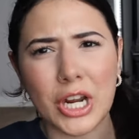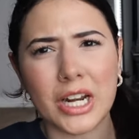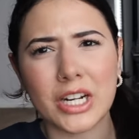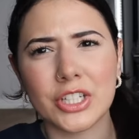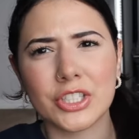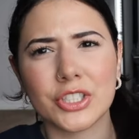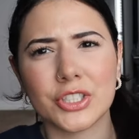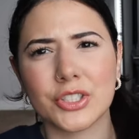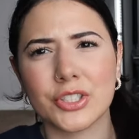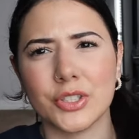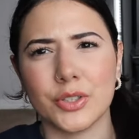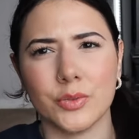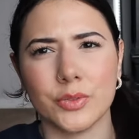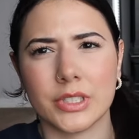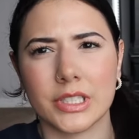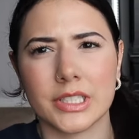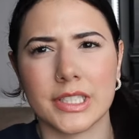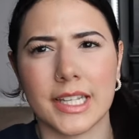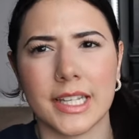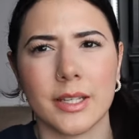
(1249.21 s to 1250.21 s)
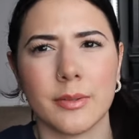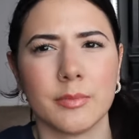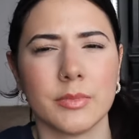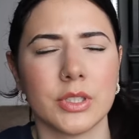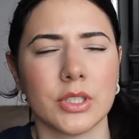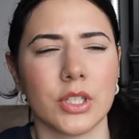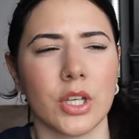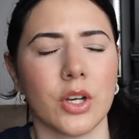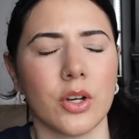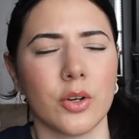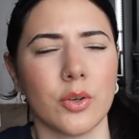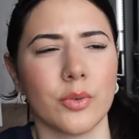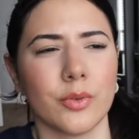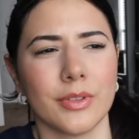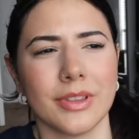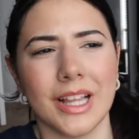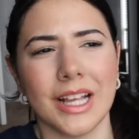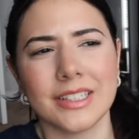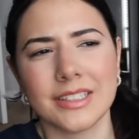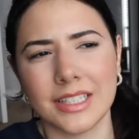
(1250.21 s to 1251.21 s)
kind of just uses him.
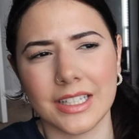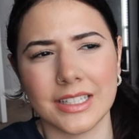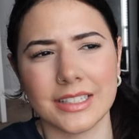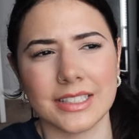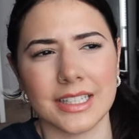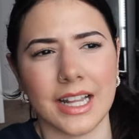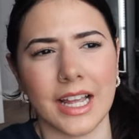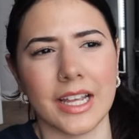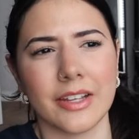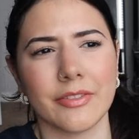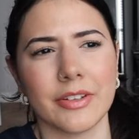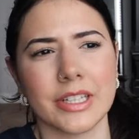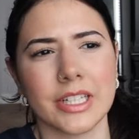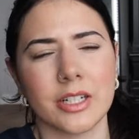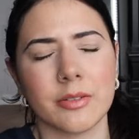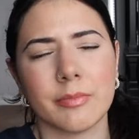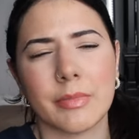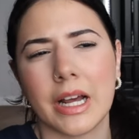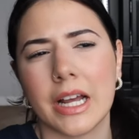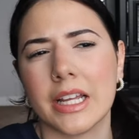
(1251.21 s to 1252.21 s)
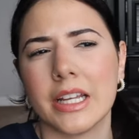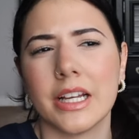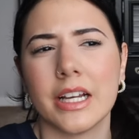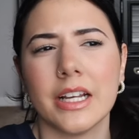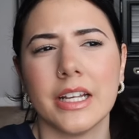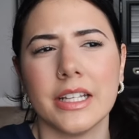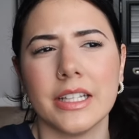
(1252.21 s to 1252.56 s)
So that's his life. And then Maya